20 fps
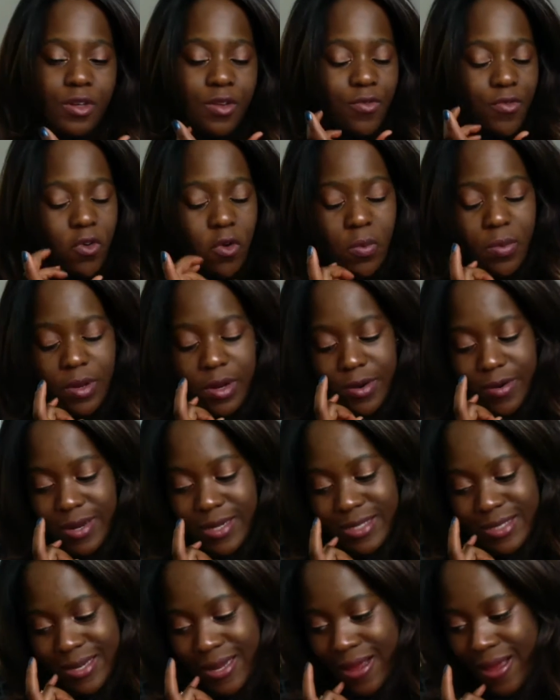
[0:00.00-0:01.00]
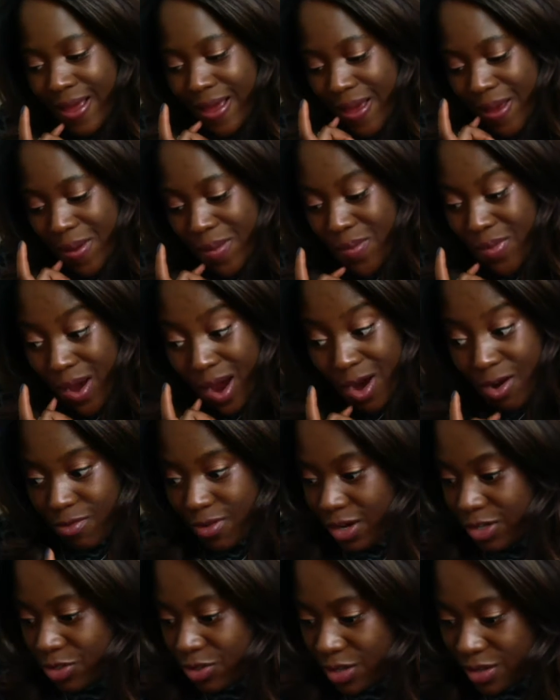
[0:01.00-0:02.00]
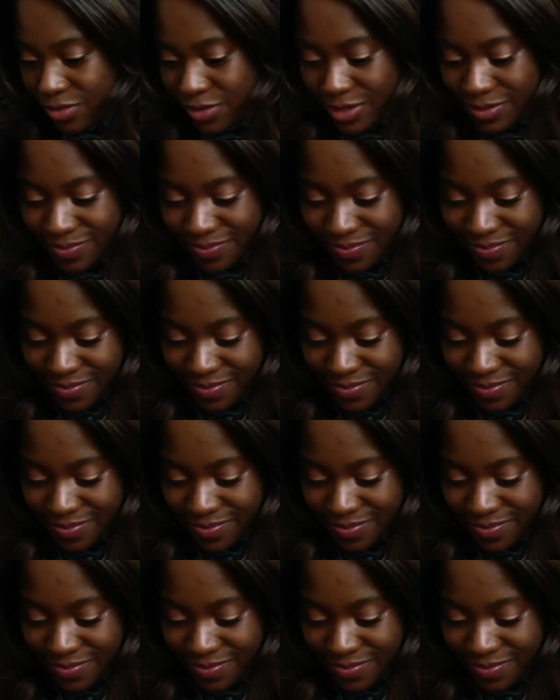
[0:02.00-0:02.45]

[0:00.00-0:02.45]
the formula is, but I really do love it.